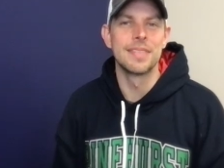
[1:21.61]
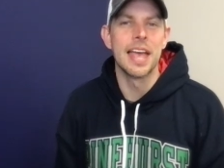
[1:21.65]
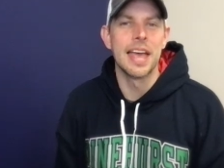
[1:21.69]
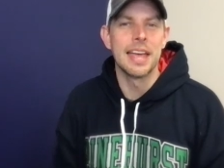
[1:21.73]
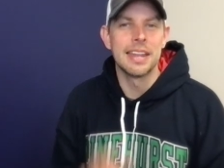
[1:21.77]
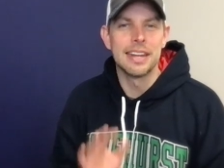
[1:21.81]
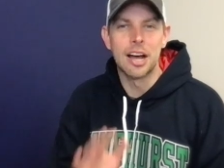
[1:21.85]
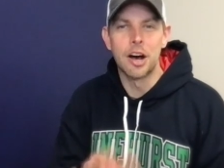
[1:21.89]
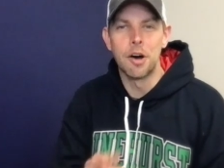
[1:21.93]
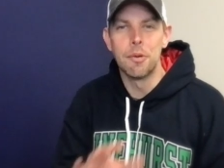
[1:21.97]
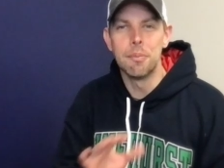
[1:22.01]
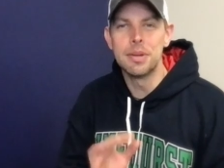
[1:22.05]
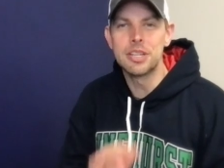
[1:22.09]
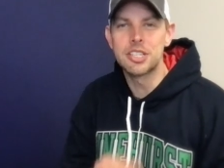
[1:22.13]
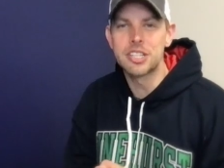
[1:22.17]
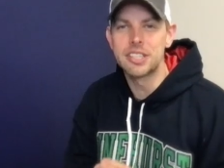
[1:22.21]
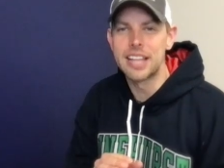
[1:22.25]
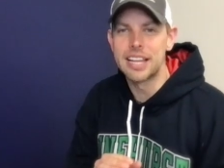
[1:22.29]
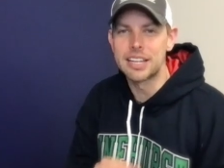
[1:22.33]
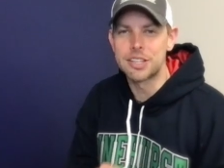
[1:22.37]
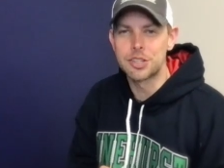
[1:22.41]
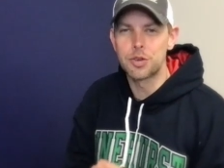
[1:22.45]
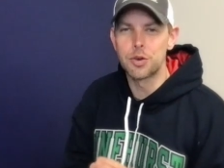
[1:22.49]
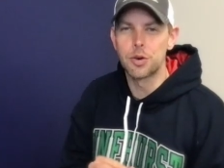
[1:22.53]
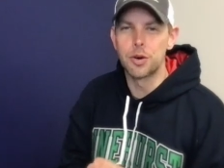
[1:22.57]
Now, I mentioned
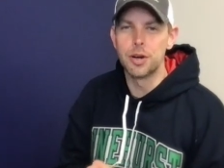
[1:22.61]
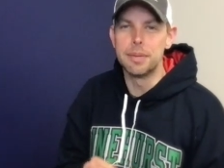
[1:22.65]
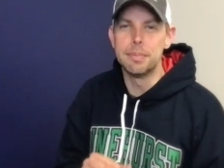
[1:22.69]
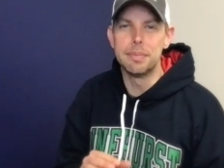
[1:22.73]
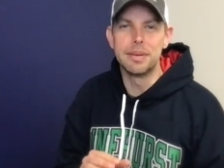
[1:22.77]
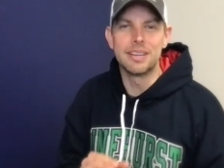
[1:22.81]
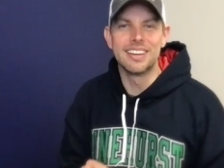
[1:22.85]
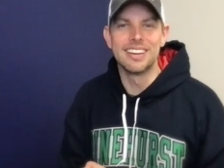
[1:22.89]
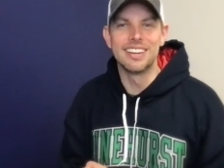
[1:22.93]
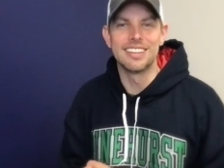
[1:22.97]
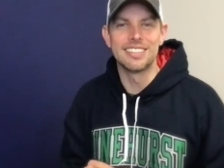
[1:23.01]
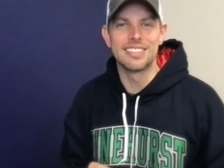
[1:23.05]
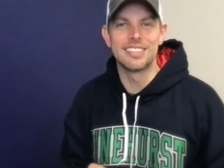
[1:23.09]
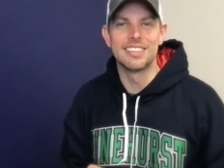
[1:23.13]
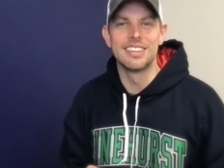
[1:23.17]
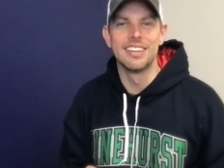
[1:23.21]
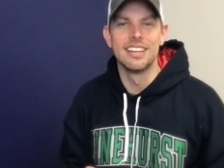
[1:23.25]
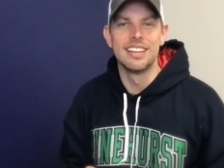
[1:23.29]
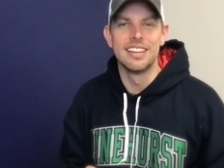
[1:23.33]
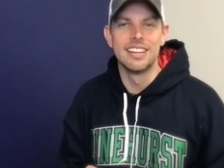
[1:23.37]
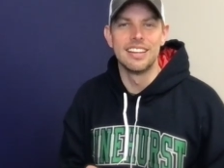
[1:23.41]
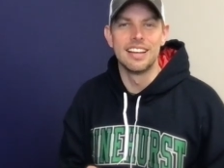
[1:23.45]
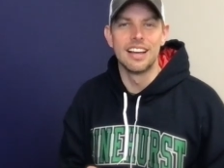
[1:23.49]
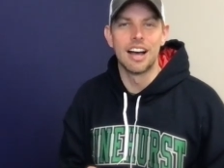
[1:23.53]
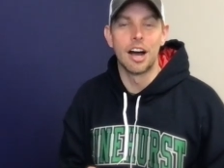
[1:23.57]
that story because
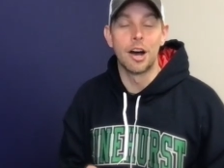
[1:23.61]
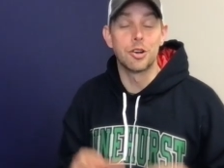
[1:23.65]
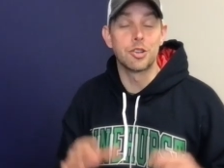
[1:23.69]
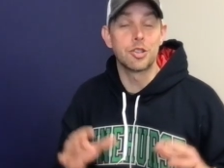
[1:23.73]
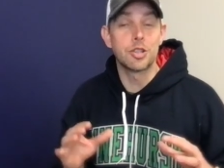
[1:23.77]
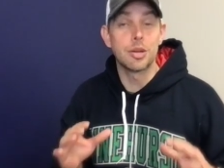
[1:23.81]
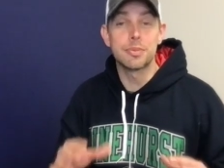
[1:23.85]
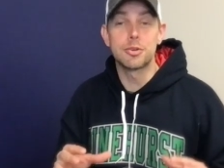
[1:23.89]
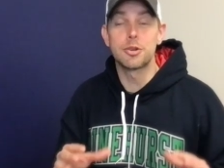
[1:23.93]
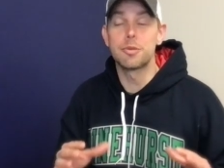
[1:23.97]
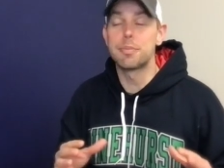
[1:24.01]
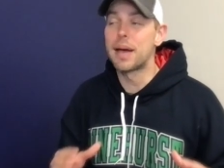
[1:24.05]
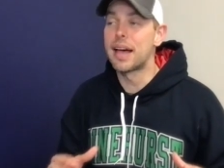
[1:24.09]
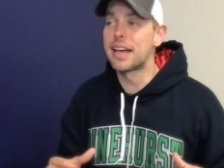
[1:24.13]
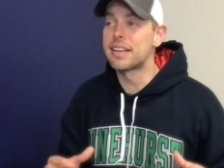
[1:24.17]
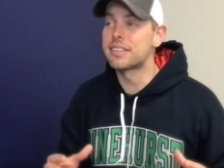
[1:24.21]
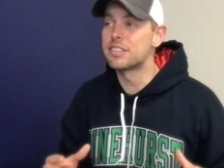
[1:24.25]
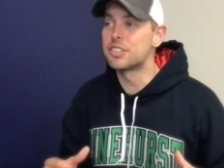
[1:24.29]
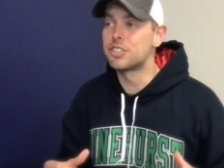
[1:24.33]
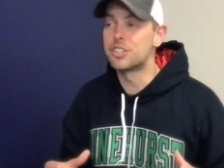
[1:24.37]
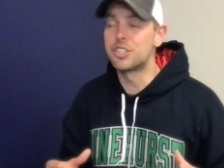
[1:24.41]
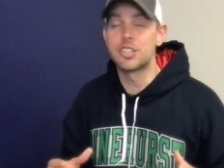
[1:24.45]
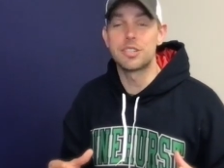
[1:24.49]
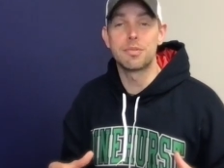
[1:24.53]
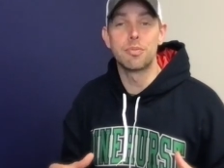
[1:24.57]
our scripture
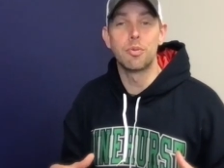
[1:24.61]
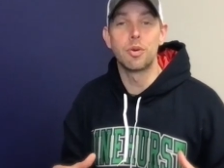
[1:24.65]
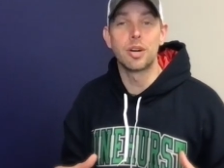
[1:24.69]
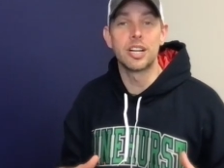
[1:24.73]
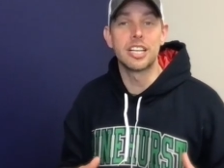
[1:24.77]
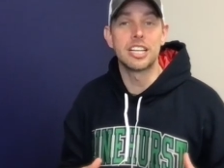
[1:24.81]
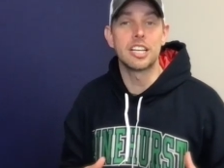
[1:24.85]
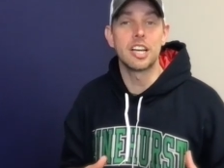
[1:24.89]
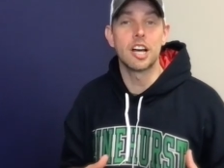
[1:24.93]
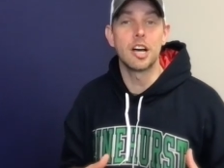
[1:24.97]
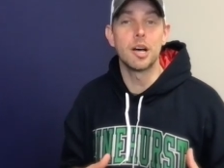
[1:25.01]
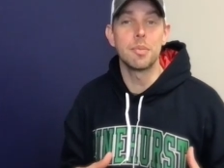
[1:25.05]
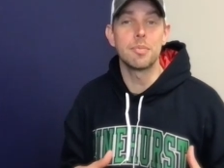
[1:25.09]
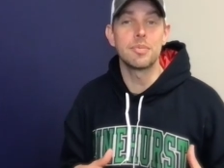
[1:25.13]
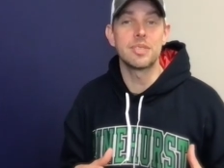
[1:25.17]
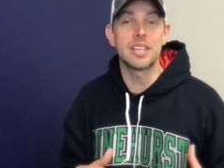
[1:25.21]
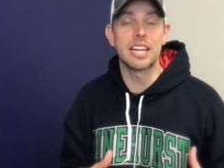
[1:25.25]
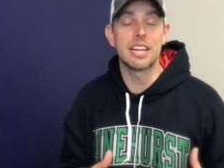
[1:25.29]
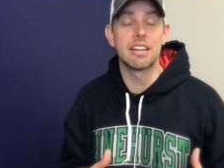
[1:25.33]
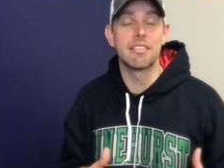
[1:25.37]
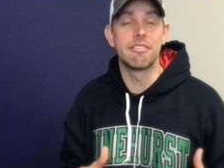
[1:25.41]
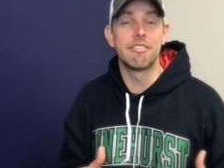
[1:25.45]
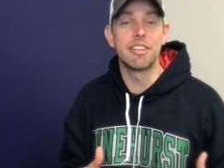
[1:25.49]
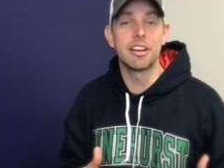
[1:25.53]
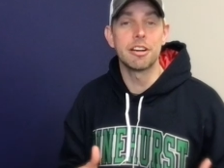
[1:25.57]
passage this morning comes at
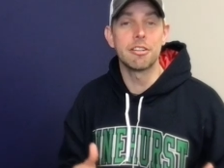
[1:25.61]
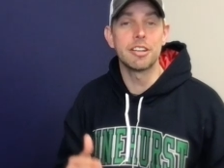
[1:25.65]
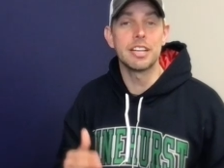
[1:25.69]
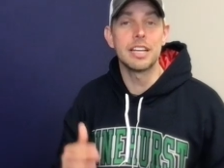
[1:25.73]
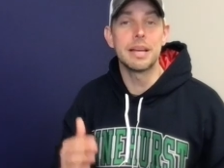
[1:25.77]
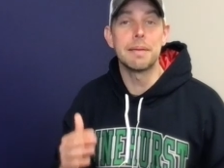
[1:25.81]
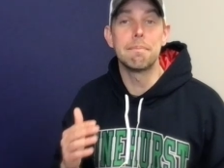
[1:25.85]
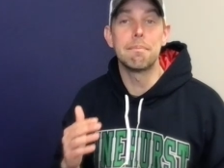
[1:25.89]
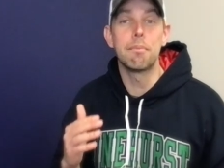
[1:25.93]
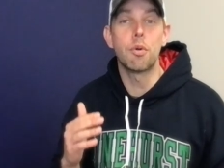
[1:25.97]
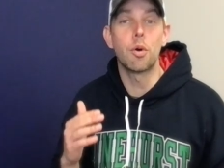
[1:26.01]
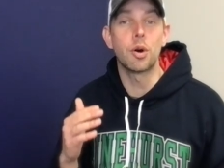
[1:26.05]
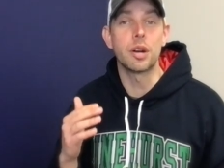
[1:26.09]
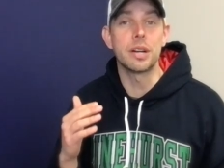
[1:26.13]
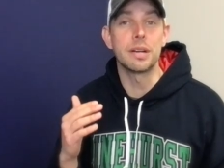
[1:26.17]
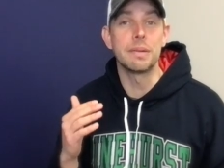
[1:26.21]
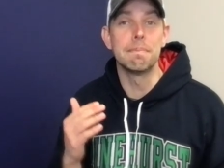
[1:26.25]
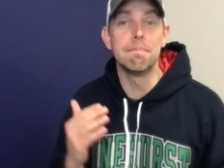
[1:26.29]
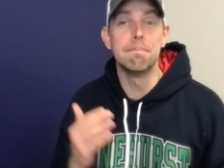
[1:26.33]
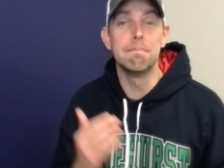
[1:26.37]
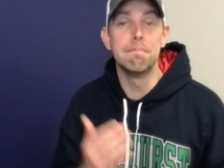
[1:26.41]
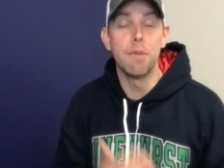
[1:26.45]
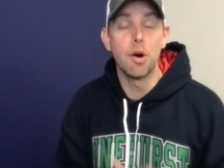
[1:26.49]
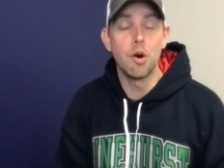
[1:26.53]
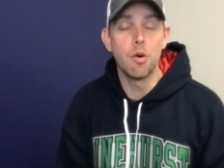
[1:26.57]
a very important
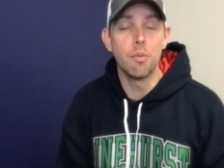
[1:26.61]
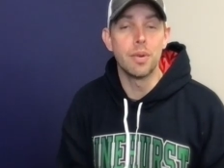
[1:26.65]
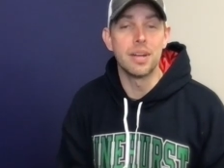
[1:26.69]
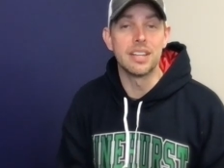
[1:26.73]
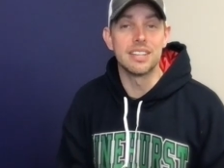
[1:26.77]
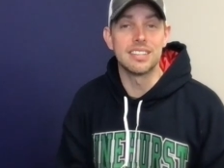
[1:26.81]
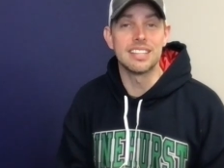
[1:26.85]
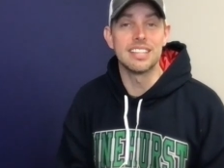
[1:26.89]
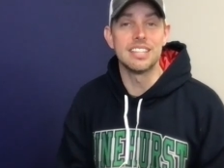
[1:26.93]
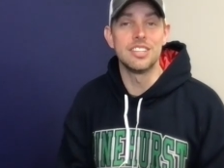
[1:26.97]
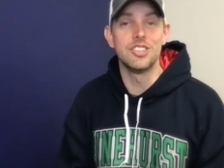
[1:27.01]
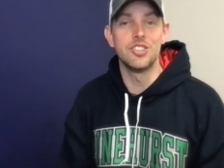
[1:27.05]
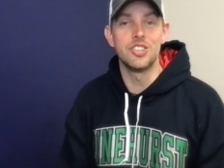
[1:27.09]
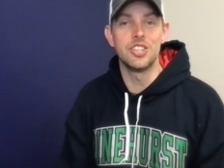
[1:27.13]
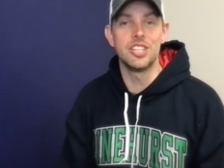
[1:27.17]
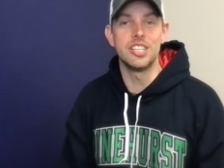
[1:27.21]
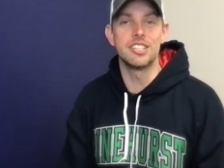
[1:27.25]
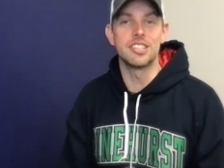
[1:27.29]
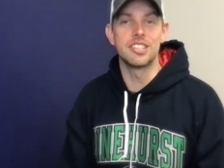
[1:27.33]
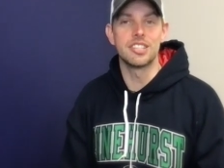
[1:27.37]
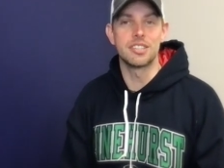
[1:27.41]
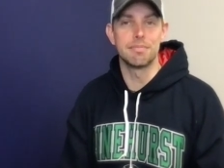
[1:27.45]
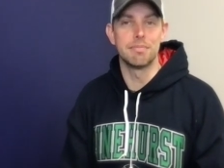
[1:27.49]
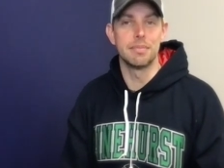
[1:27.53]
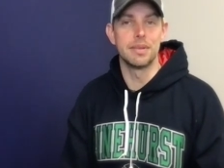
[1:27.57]
moment in
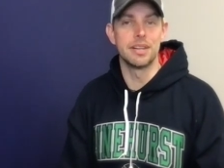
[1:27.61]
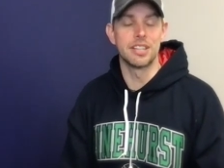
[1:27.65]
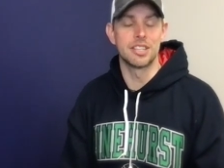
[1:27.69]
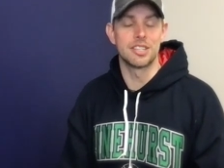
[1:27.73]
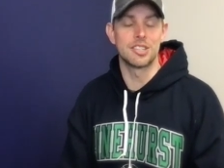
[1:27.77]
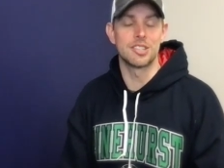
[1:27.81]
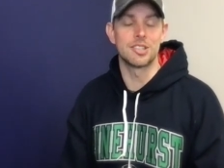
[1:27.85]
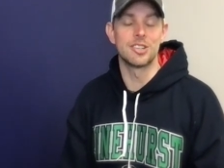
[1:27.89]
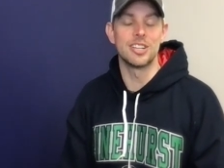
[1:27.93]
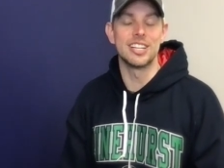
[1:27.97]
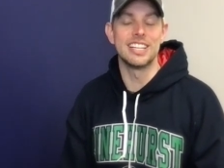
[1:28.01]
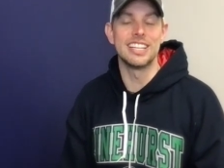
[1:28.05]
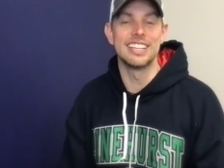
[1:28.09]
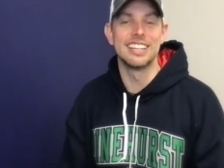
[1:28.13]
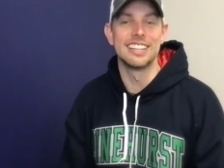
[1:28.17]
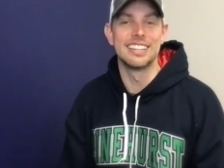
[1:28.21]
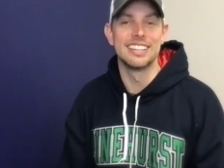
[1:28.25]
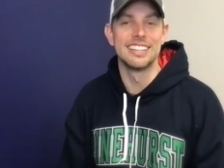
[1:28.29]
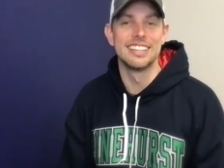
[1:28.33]
Jesus' ministry.